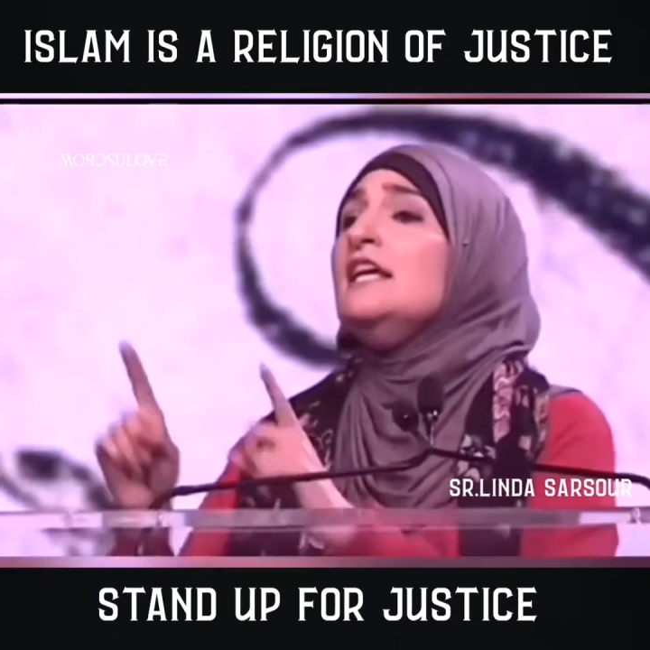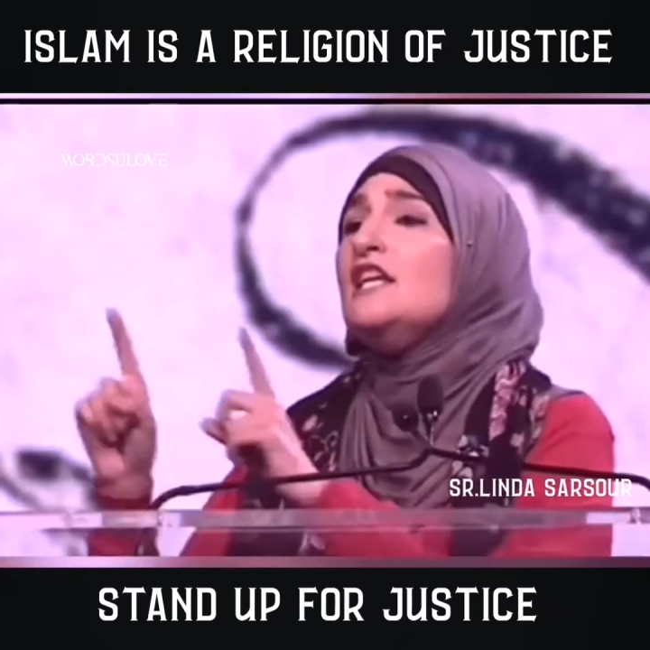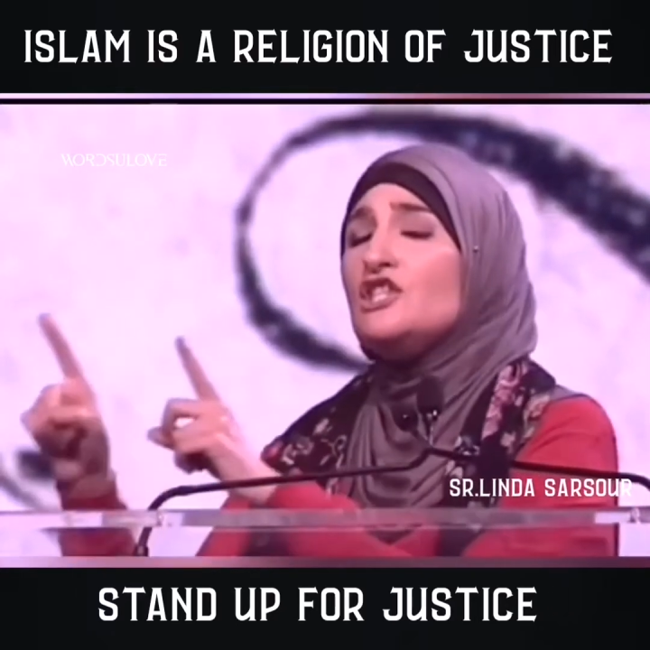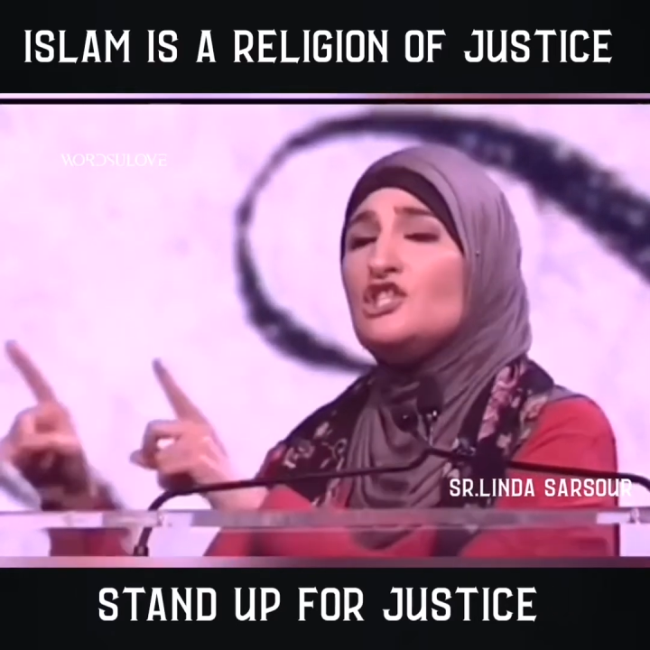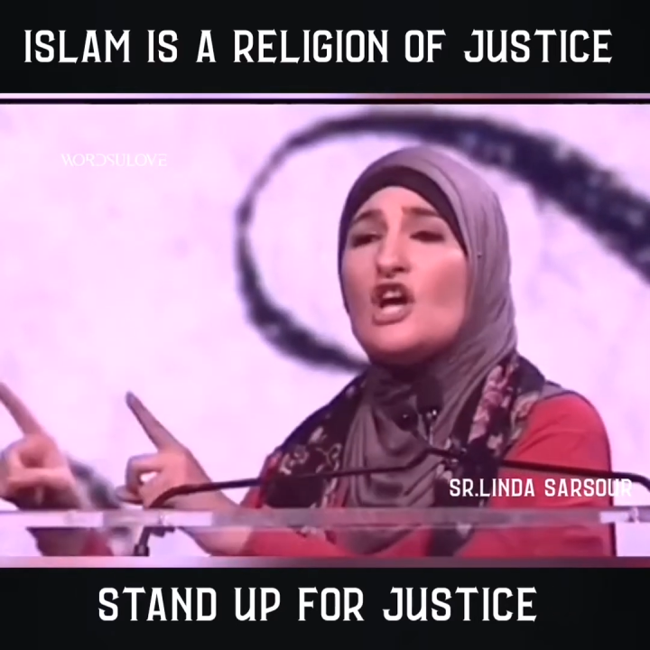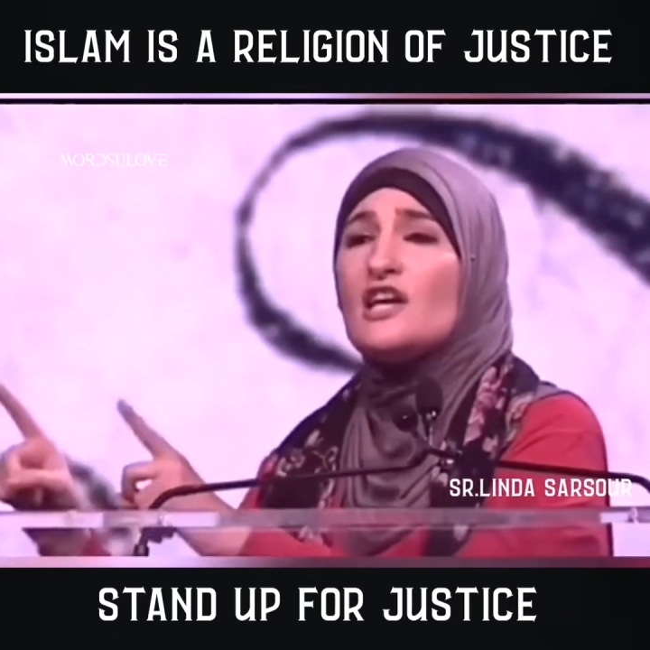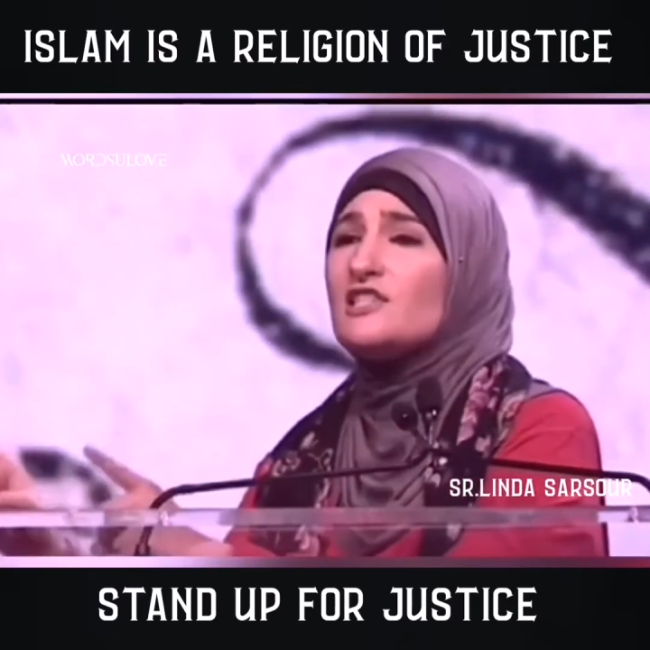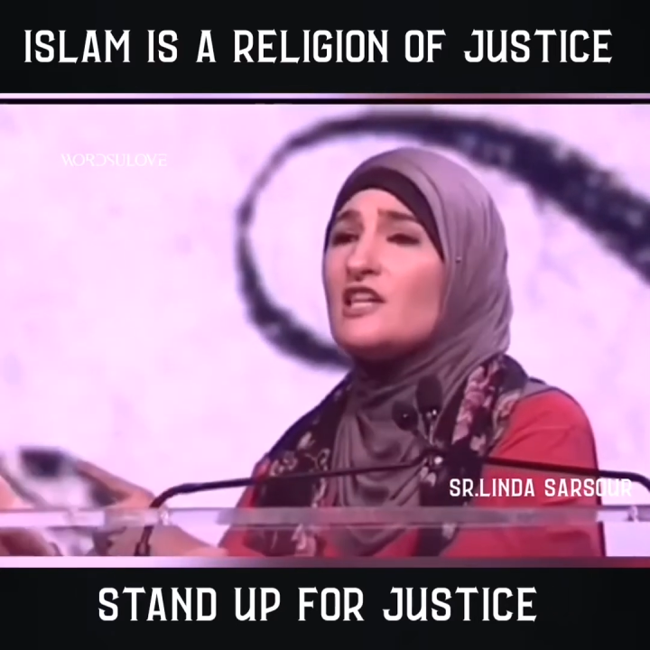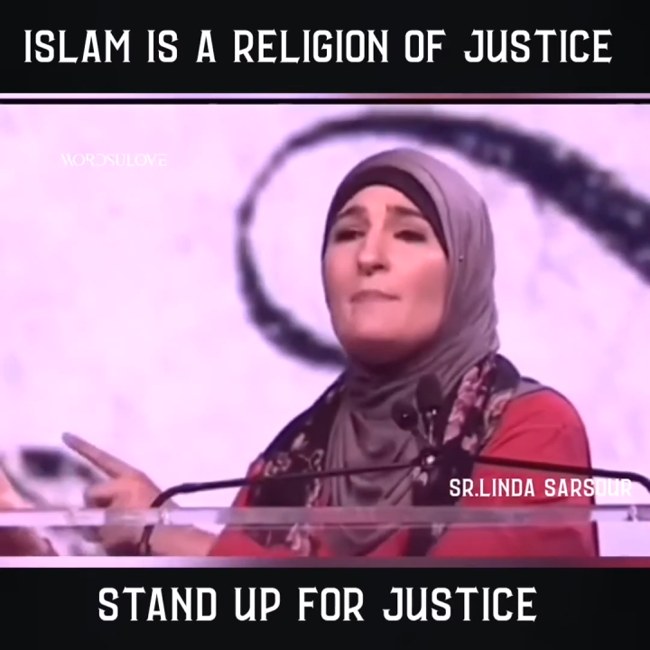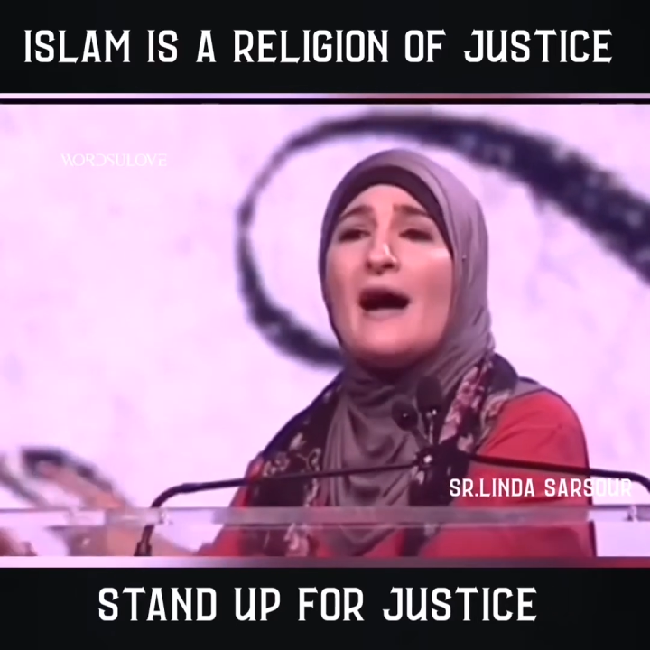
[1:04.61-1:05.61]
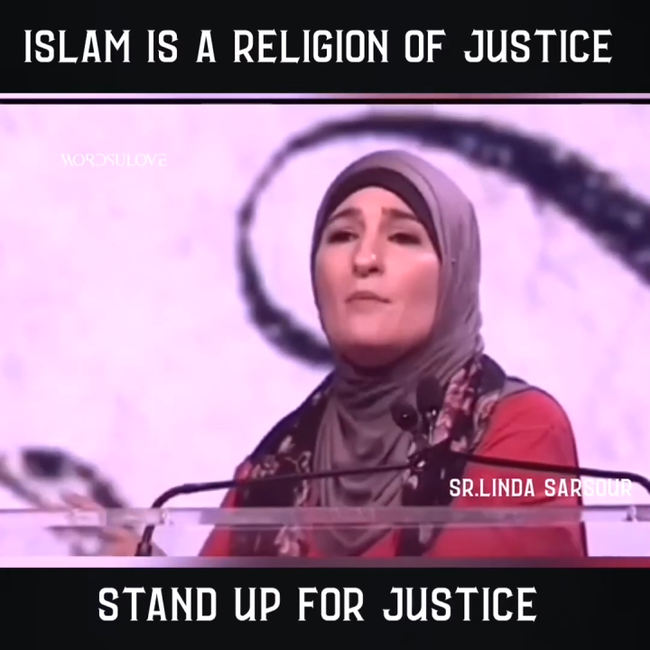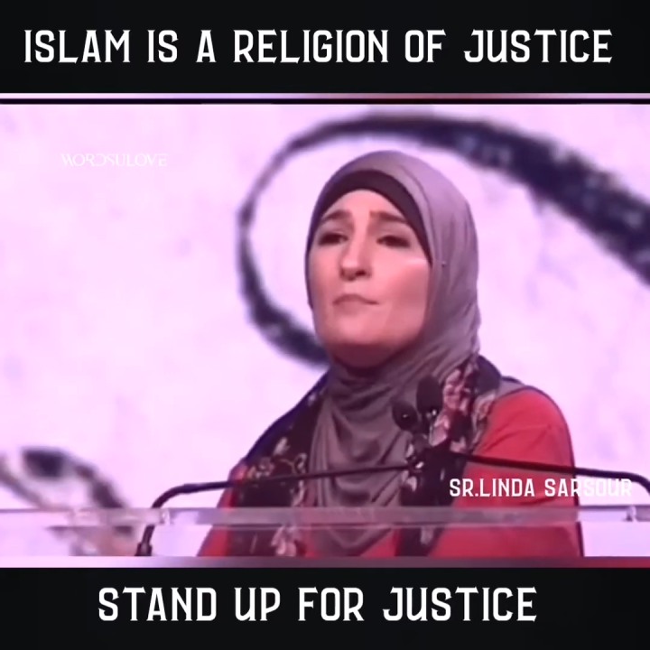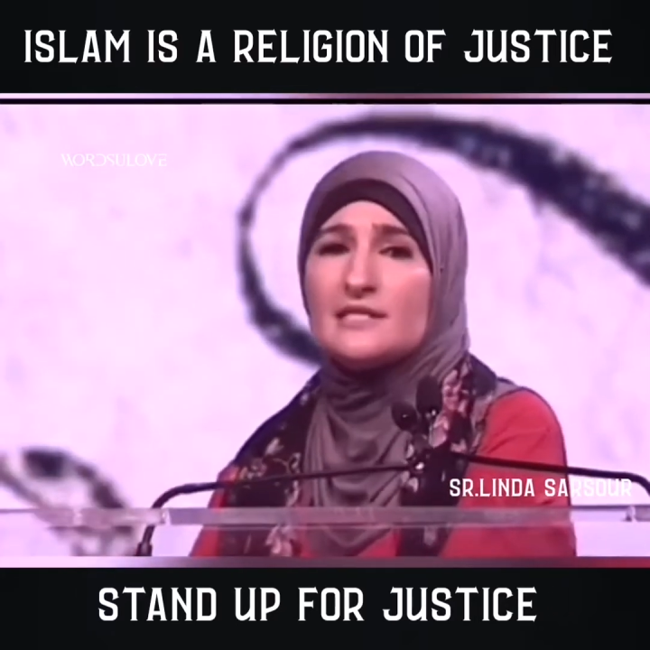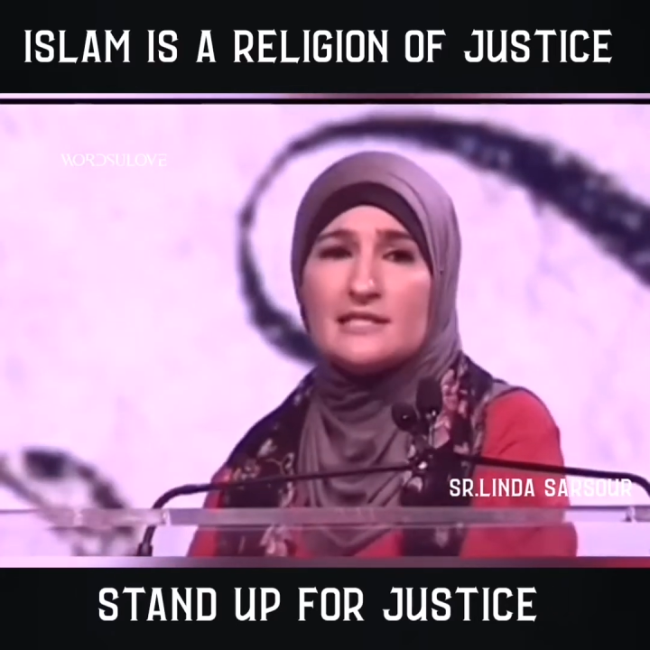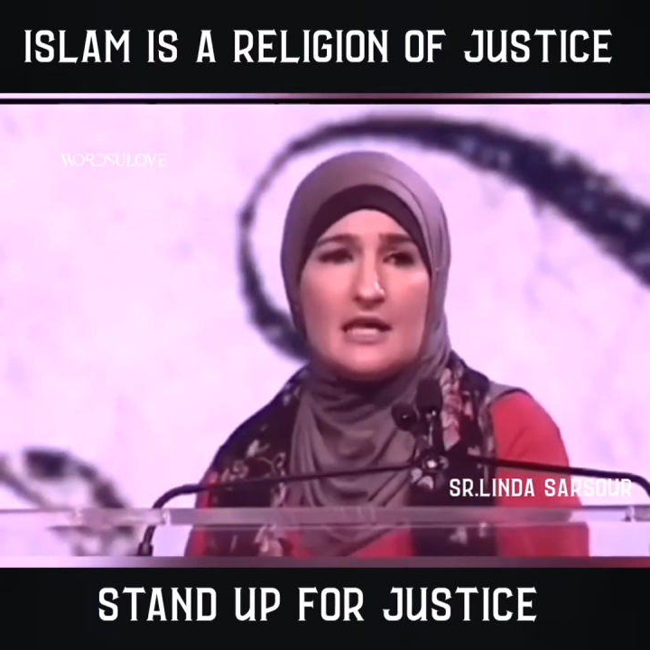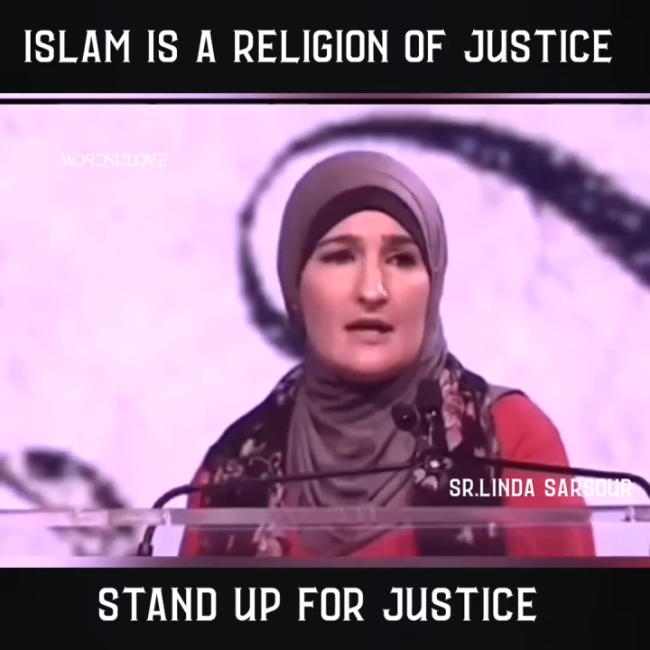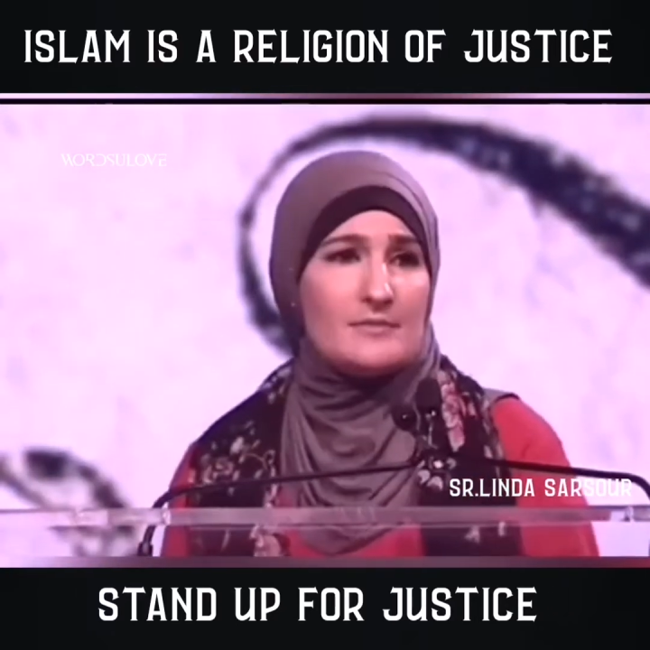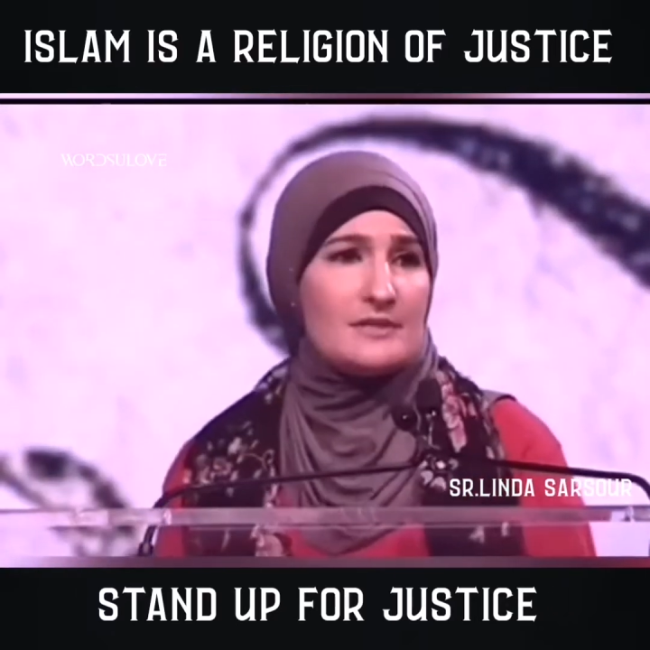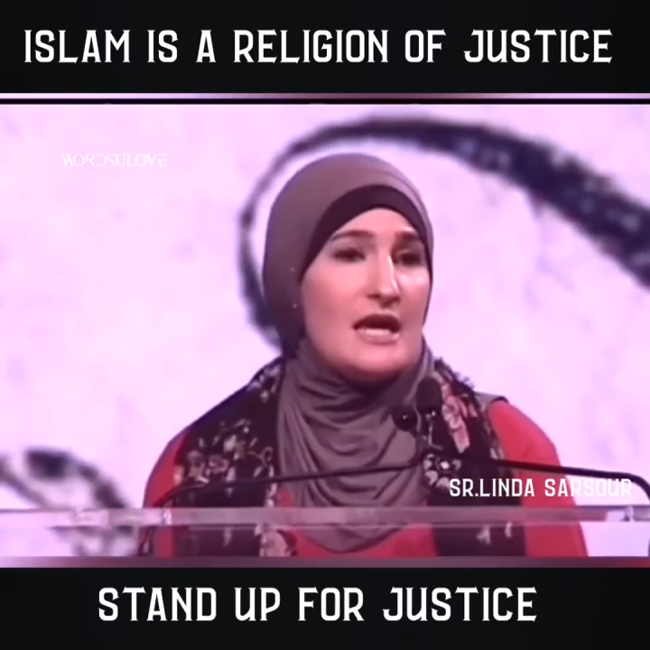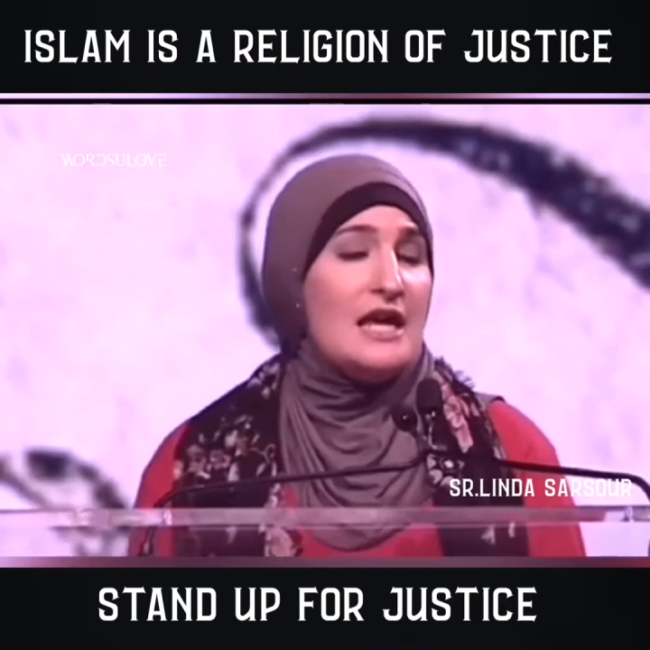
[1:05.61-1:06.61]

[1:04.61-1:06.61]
is just about Muslims.